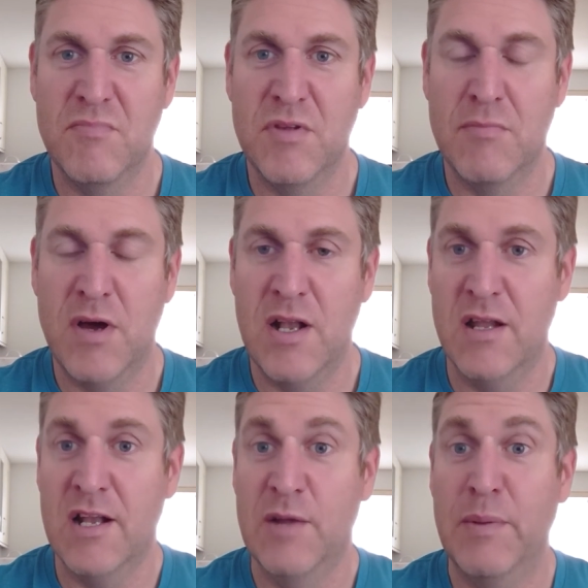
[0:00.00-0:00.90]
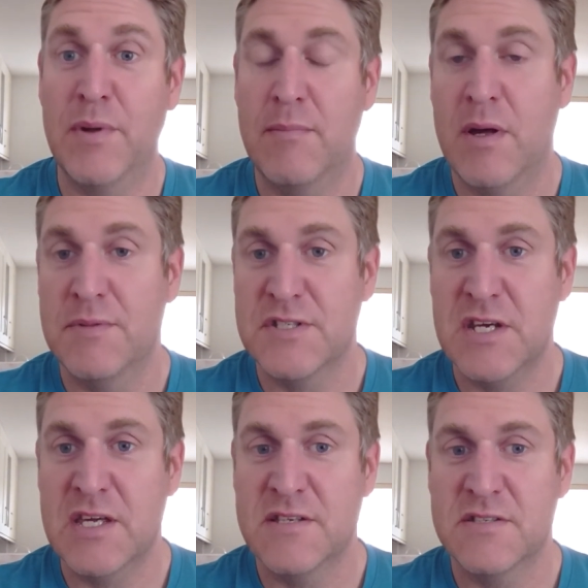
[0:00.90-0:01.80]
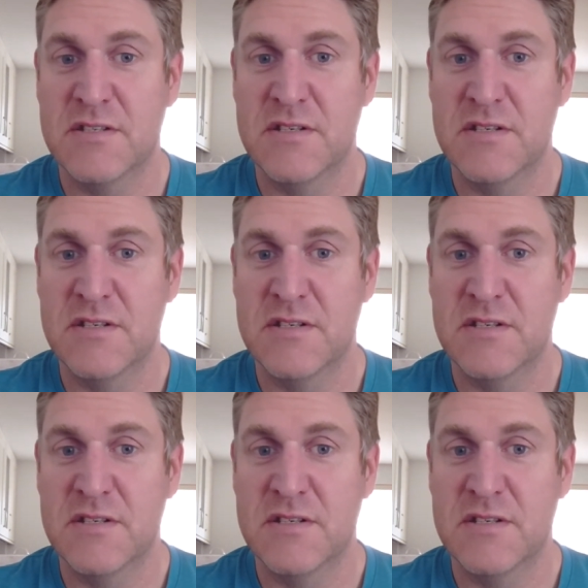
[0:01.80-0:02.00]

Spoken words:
you might learn a little bit by my mistakes,